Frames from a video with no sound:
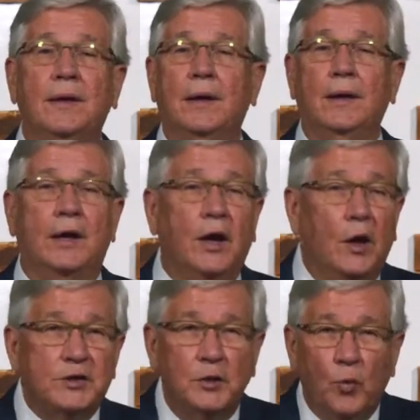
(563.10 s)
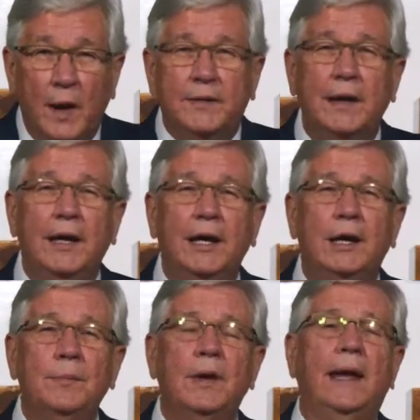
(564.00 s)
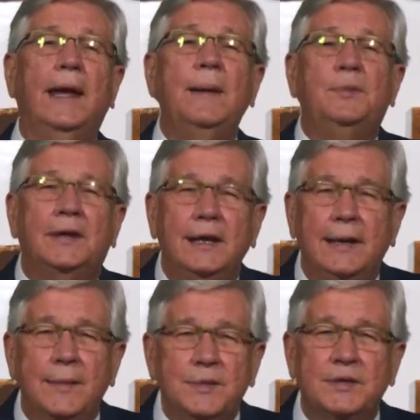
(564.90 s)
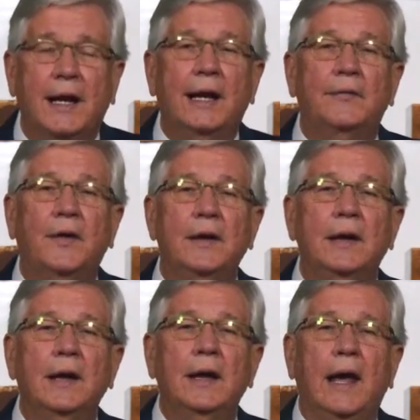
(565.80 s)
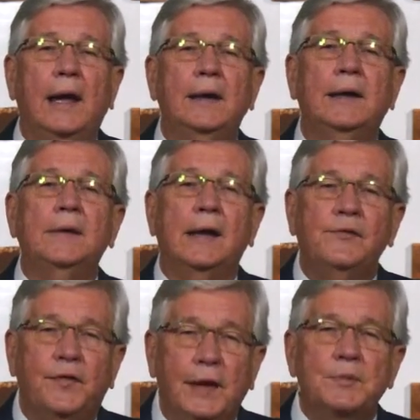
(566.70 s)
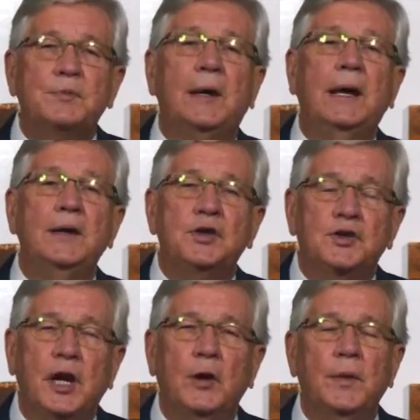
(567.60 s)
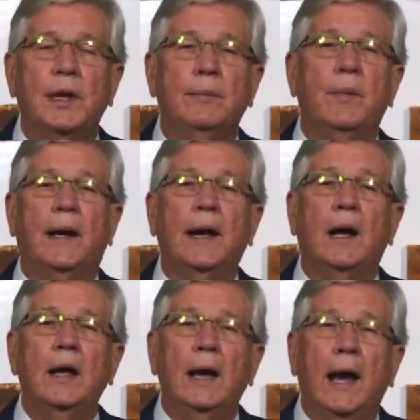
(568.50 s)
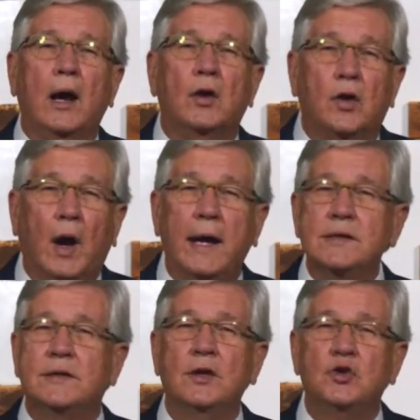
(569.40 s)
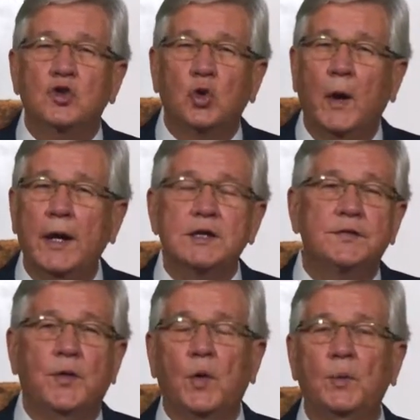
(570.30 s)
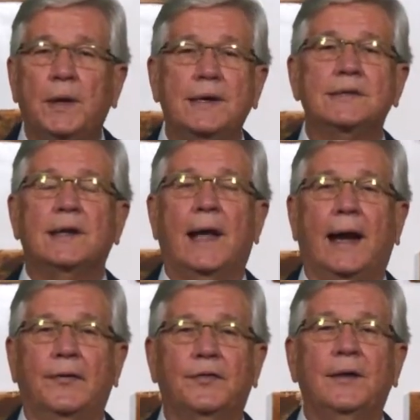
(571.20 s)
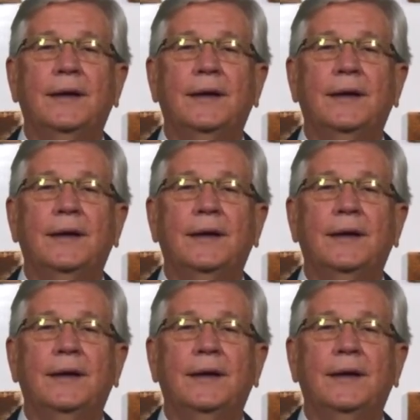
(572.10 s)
Colson went to him, emptied himself, and Phillips began to share with him about how Christ had transformed his life.